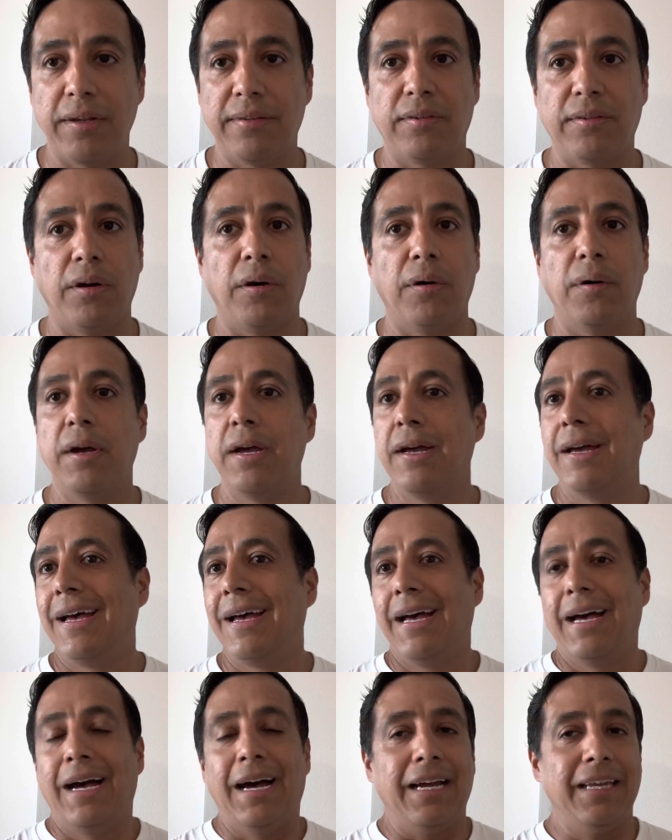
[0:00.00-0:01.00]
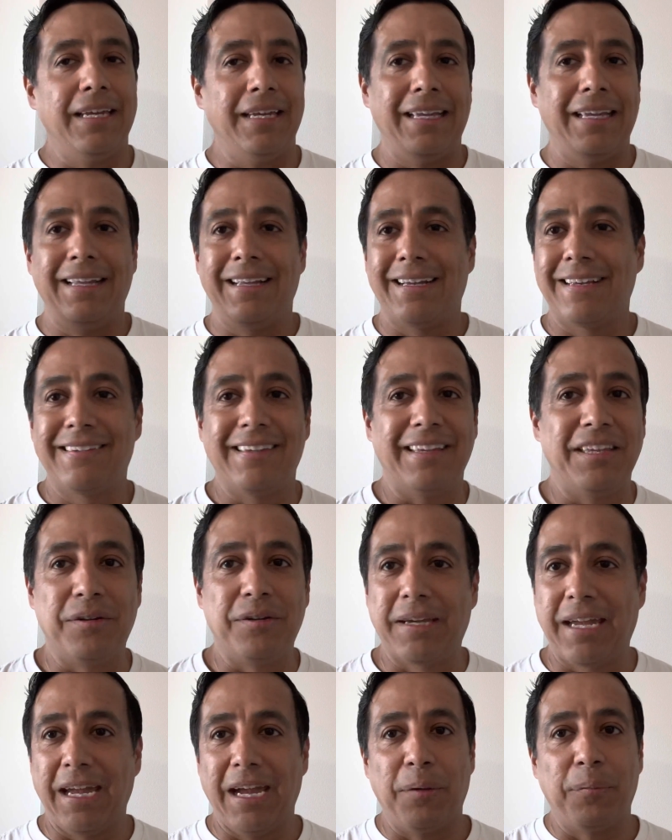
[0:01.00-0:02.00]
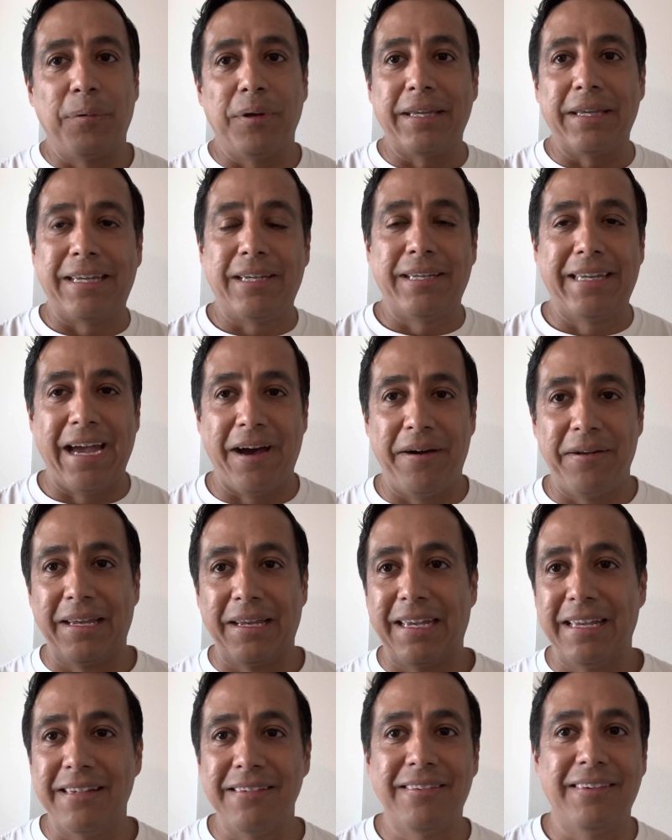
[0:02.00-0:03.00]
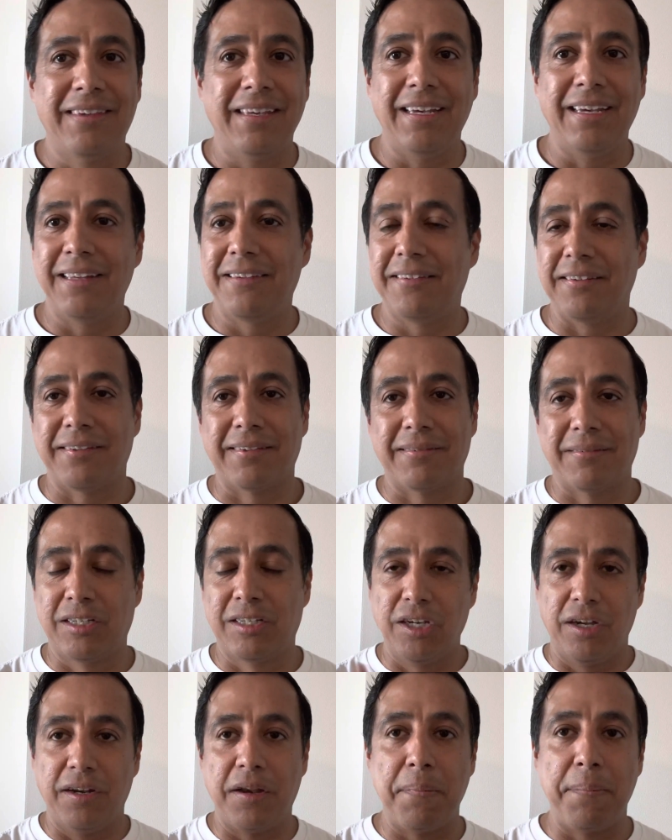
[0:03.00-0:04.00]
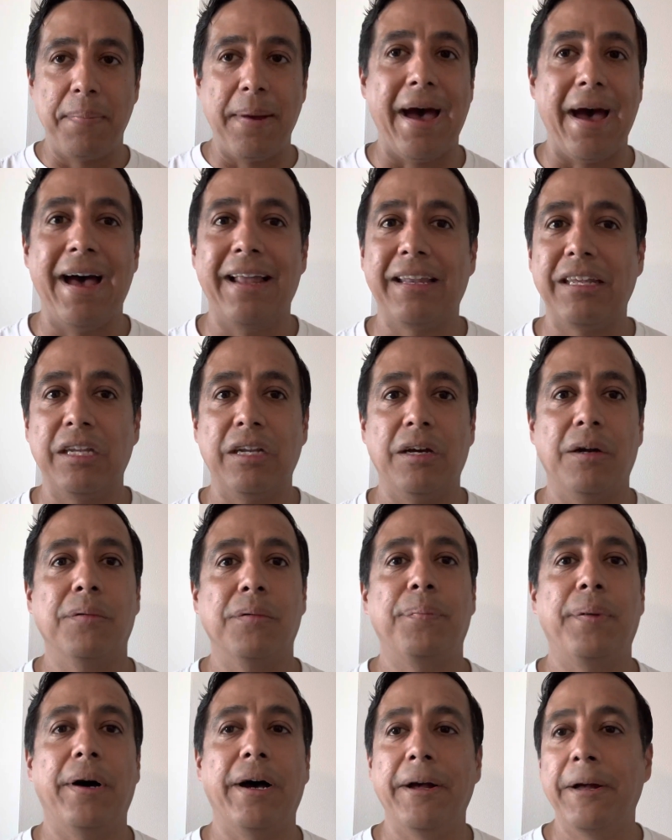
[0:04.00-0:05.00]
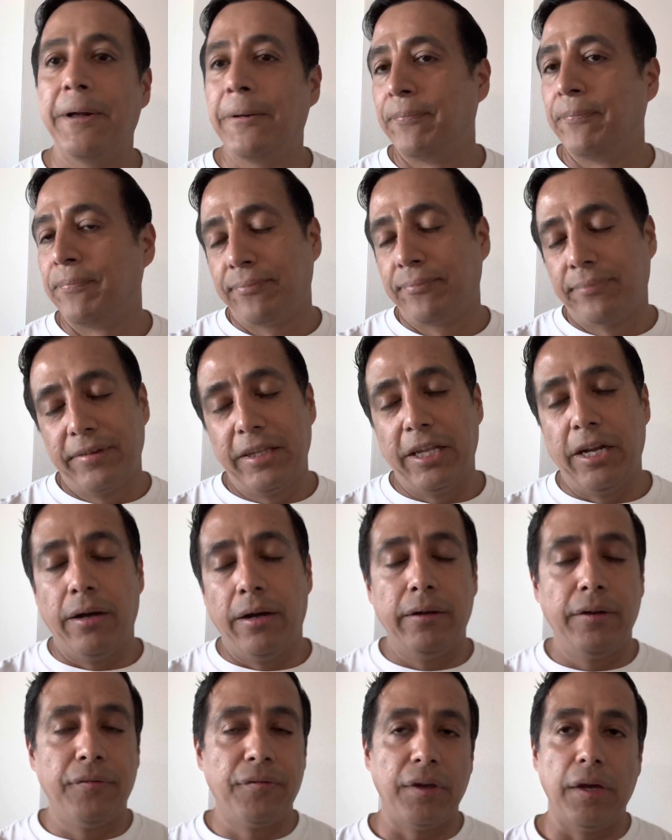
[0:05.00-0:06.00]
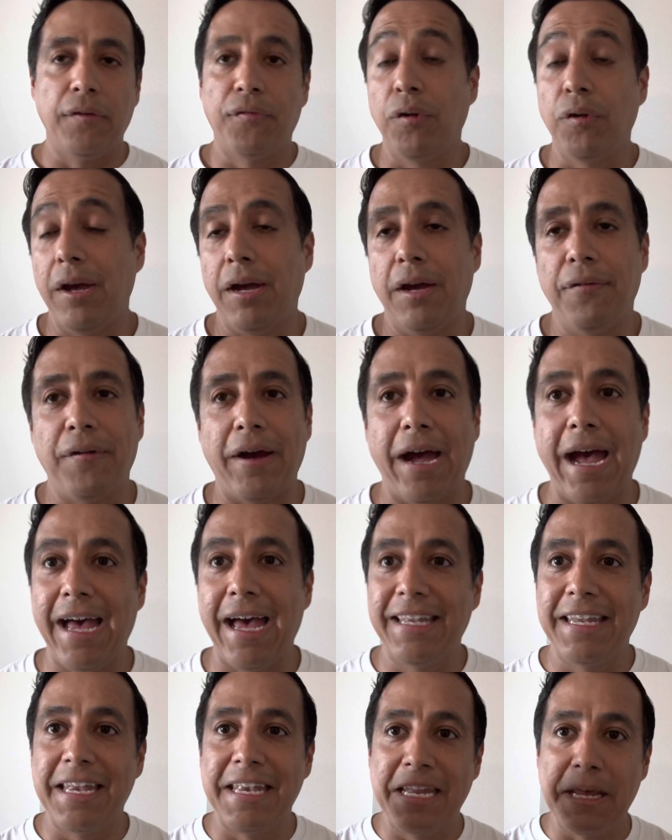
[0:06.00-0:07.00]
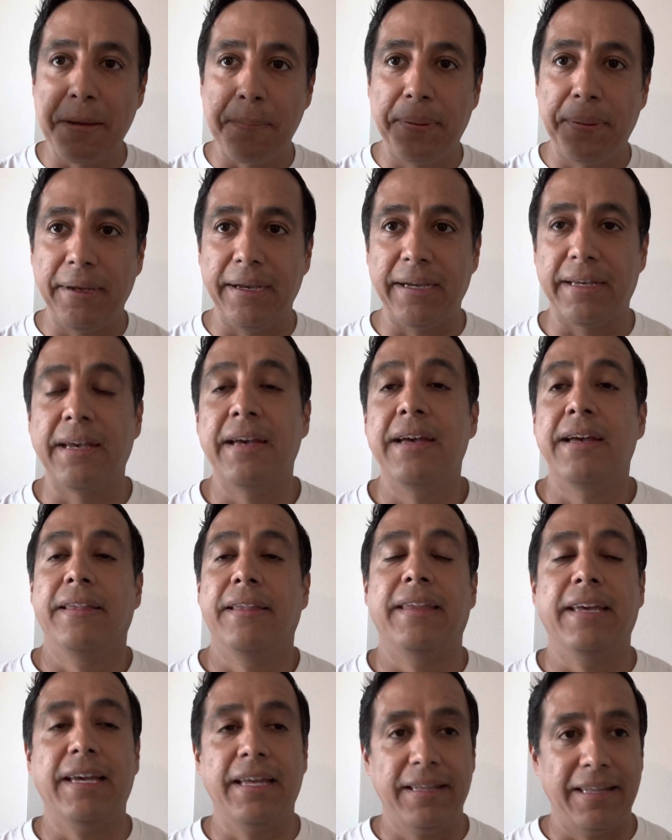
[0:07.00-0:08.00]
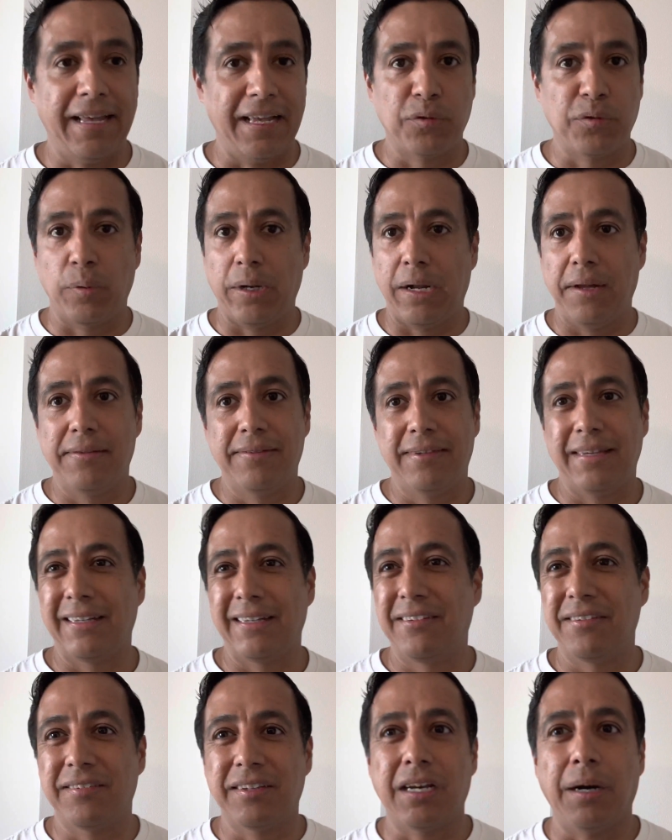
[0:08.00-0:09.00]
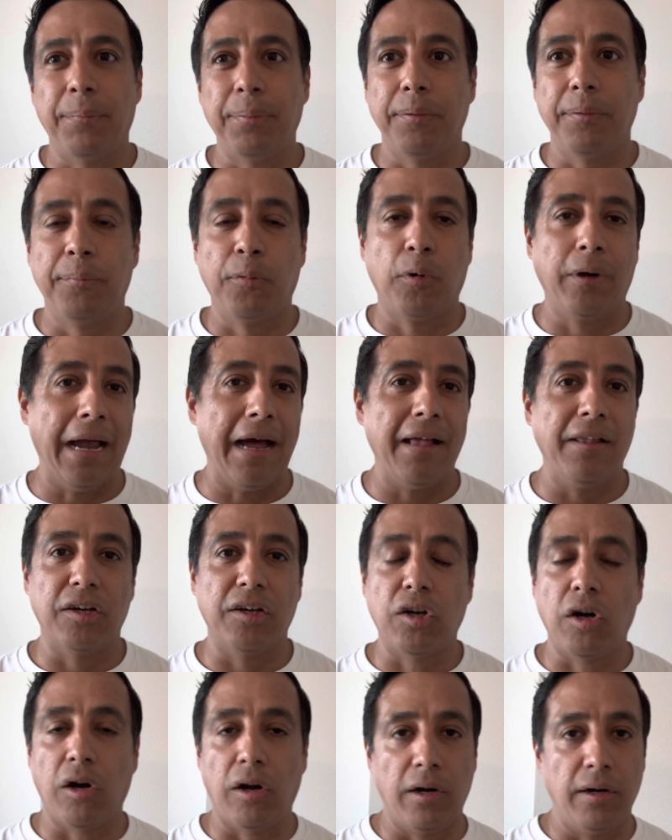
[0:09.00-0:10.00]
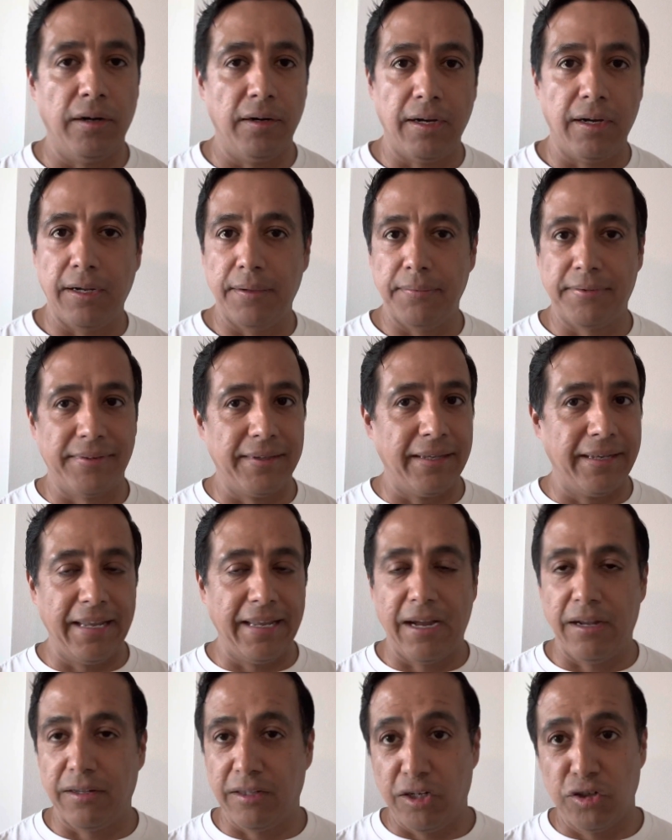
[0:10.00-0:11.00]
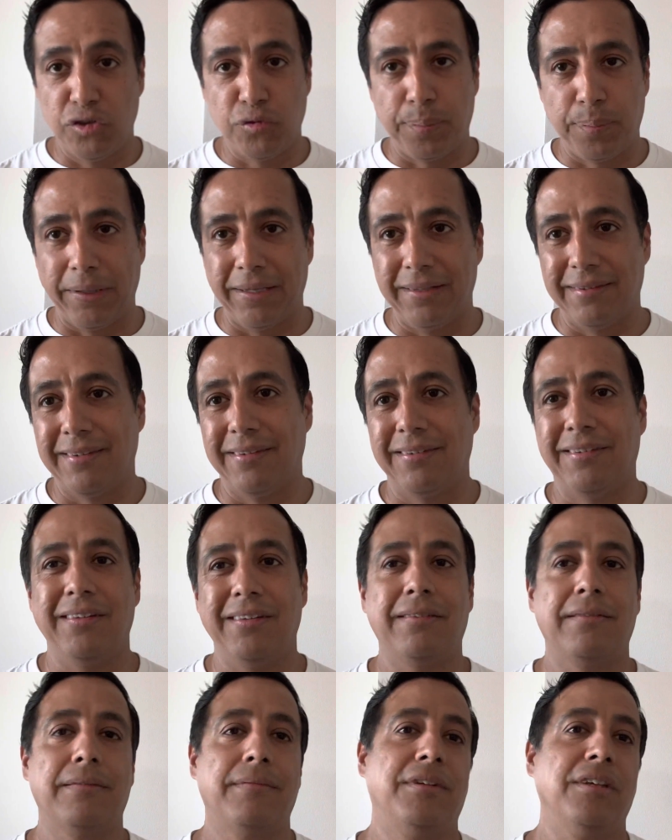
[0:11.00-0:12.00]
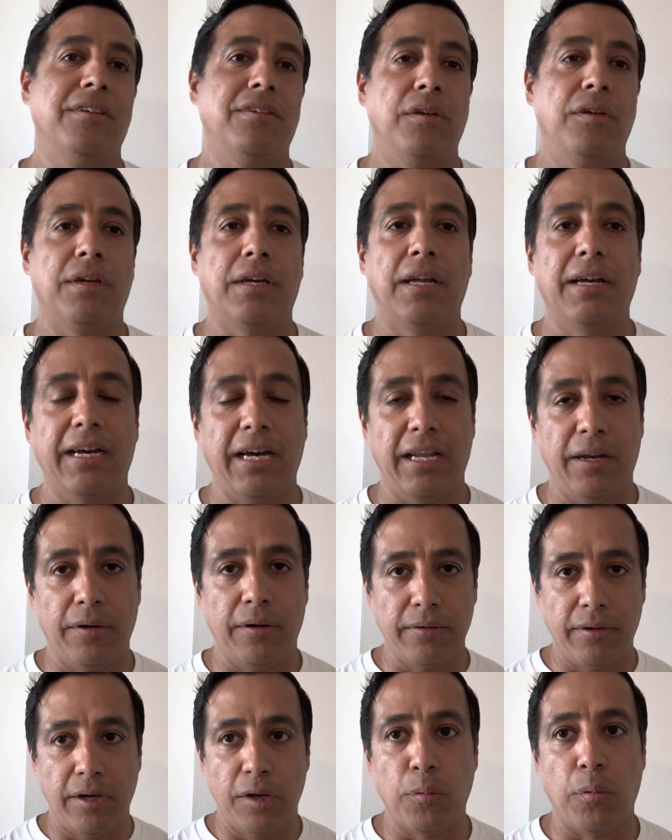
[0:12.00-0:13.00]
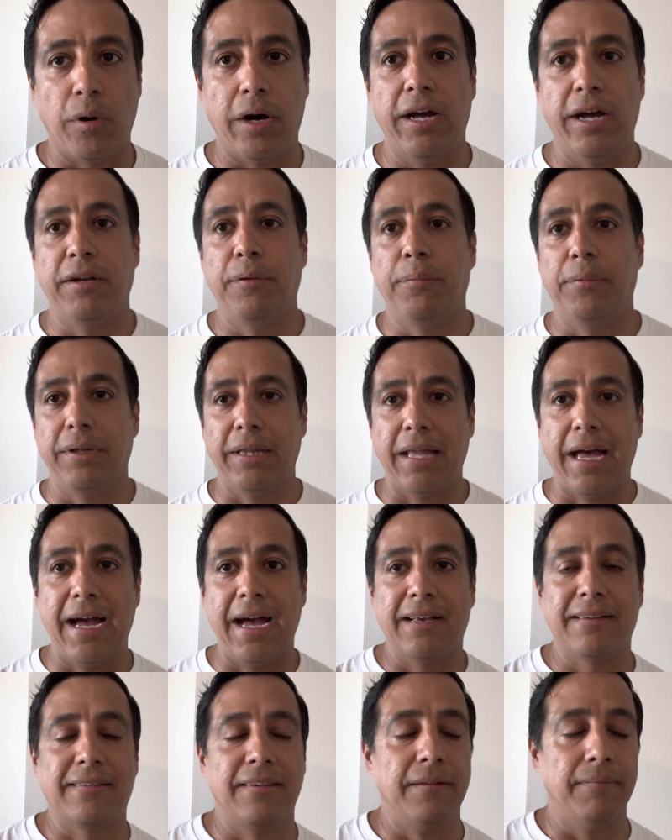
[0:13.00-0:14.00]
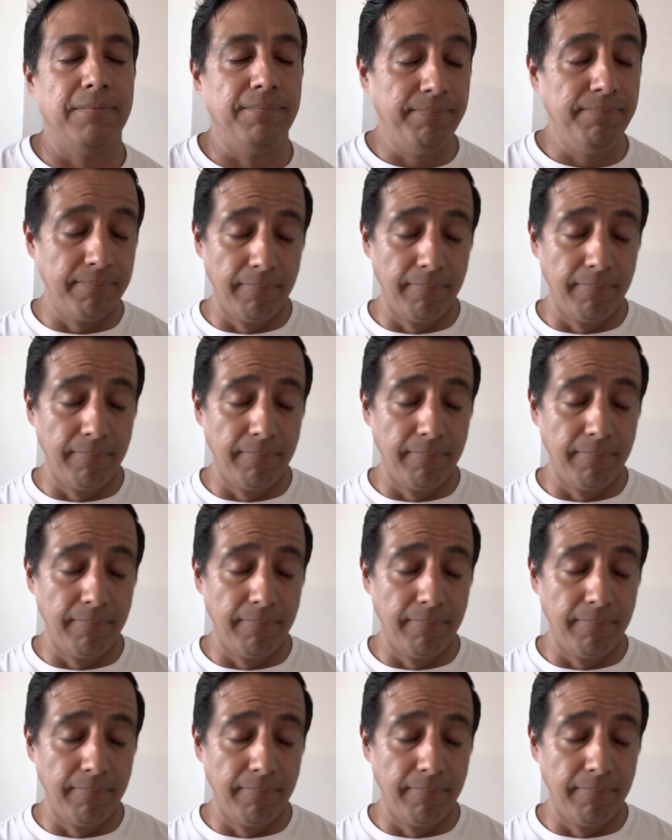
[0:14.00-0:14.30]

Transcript: So, like I said, you can't really count against it. It's just good and bad, But if I had to nitpick, then that's what I'd say. Just a couple more a la carte, sit down lunch places, just so you can kind of unwind and relax and,